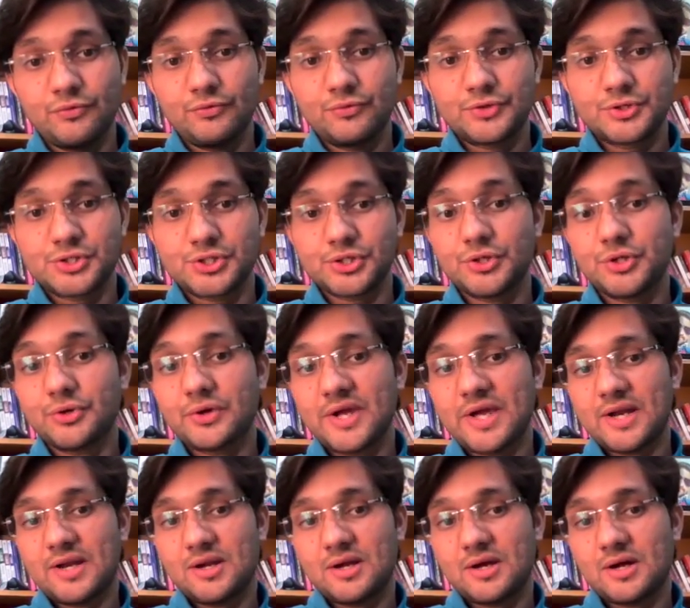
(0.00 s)
should you
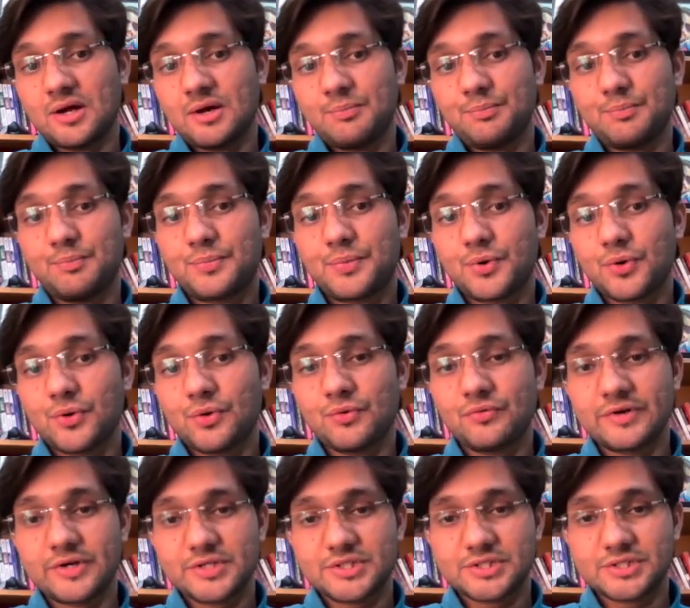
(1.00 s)
get a Pro
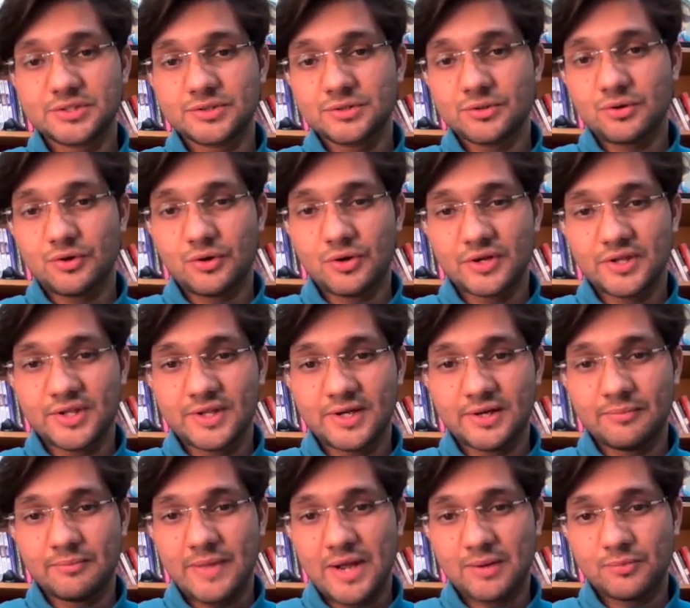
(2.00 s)
version or the
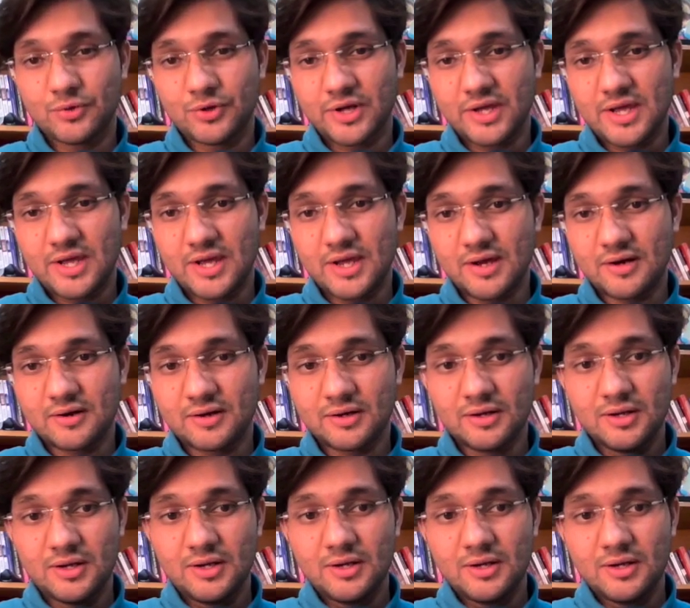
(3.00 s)
MacBook Air